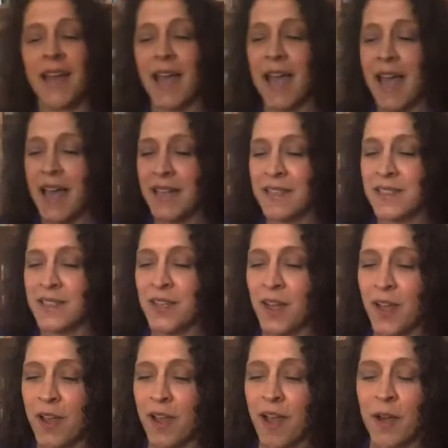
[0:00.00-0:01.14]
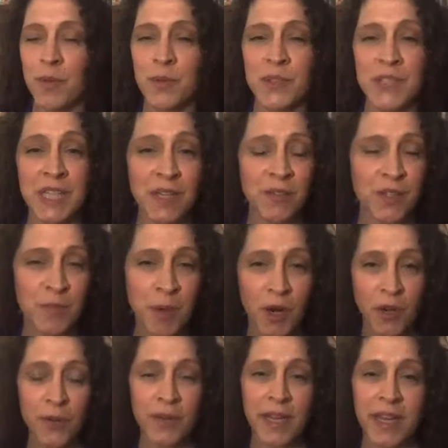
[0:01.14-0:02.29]
And I will see you
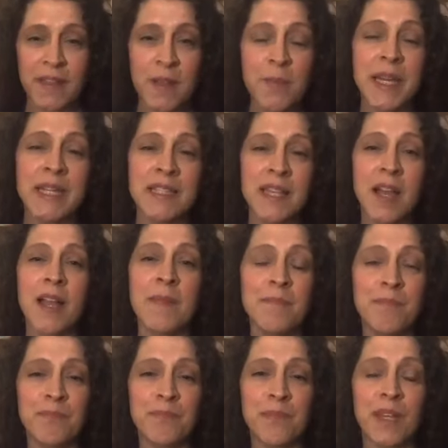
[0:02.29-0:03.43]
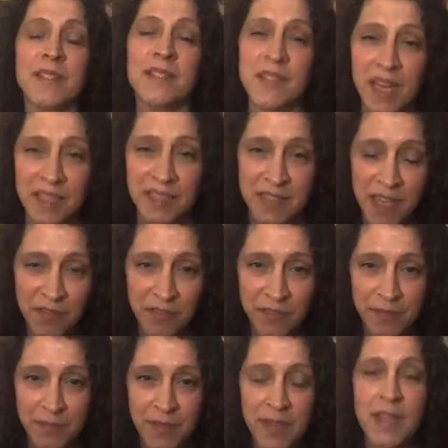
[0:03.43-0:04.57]
tomorrow. In the meantime, stay safe,
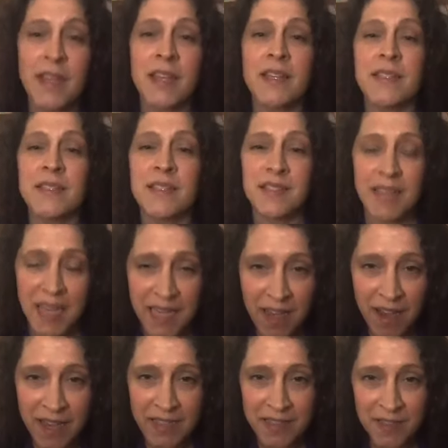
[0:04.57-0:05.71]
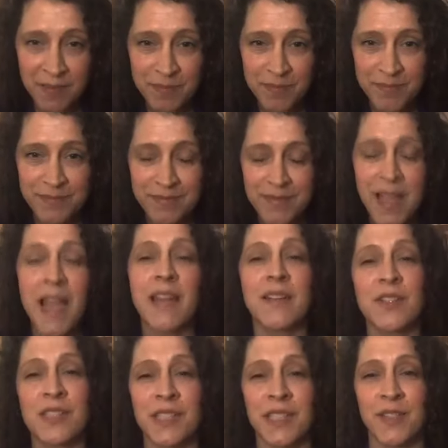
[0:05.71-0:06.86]
stay kind, and
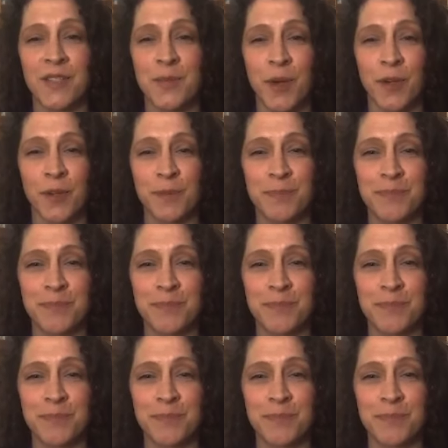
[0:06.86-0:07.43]
I'll see you tomorrow.